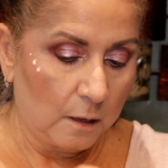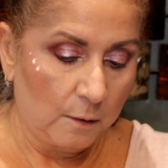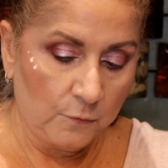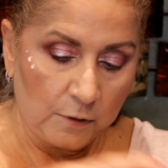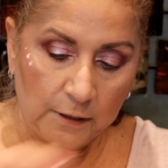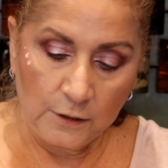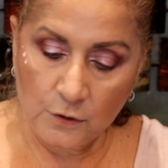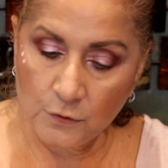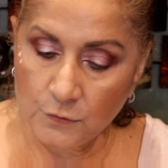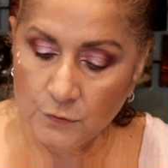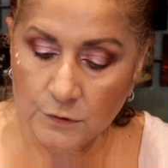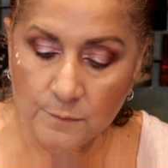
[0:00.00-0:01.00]
I'm gonna
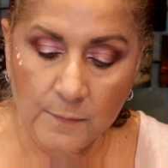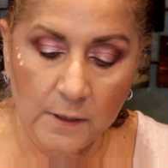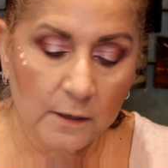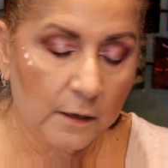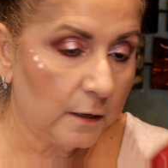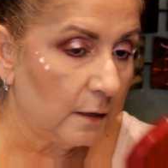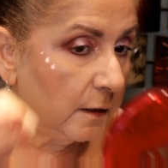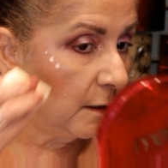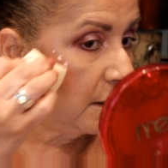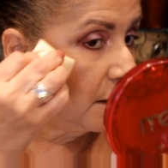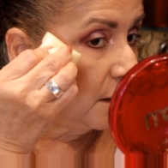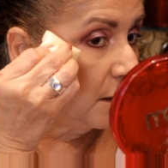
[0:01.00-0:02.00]
use
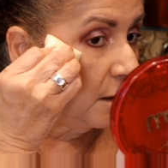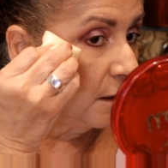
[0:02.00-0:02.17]
my